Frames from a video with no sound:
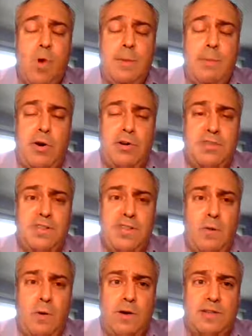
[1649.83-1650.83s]
one
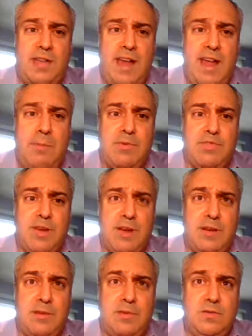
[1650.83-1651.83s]
person that works at
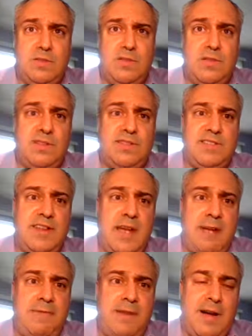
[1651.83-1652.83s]
Amazon, so let's
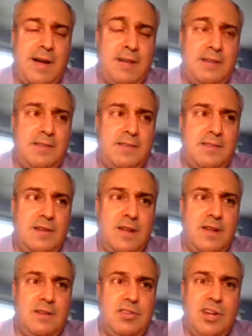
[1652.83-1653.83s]
say I find
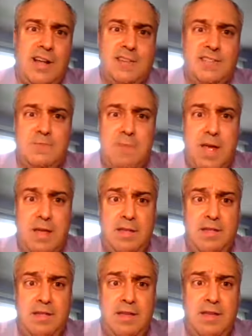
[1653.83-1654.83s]
John
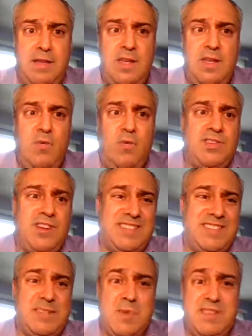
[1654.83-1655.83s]
Smith. Well,
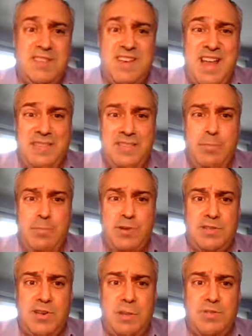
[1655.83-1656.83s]
John Smith's not the
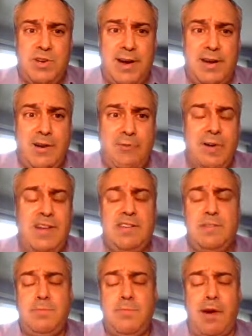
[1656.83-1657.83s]
person I'm trying to
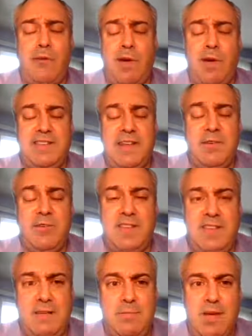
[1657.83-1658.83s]
reach, but I write
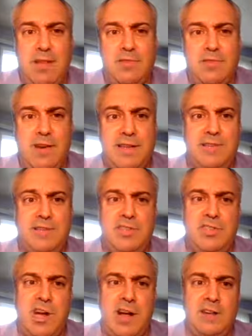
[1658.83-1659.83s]
down the email
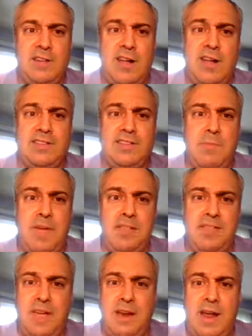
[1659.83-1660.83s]
address,
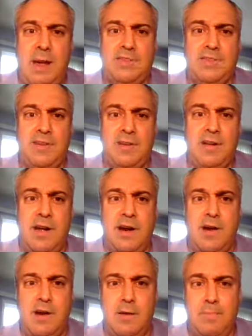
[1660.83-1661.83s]

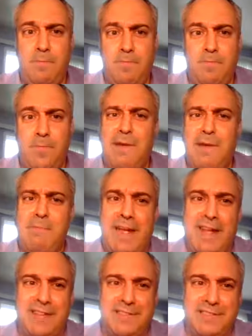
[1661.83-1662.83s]
john.smith@amazon.com. I'm
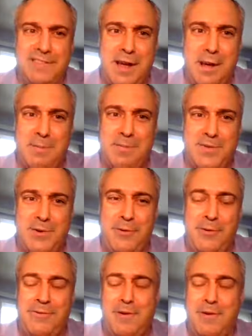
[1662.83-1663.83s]
making this up,
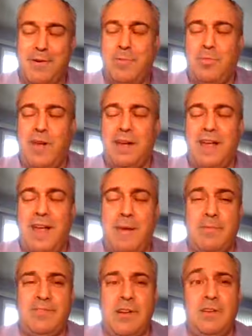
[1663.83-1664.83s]
so if you're applying to
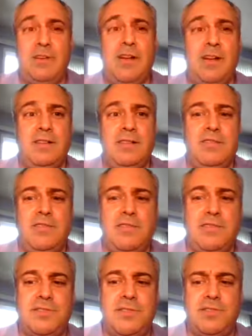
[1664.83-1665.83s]
Amazon, you got to
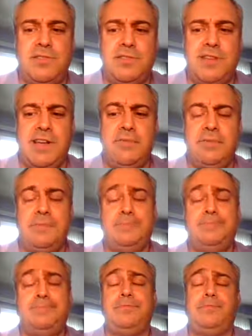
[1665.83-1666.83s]
do the search yourself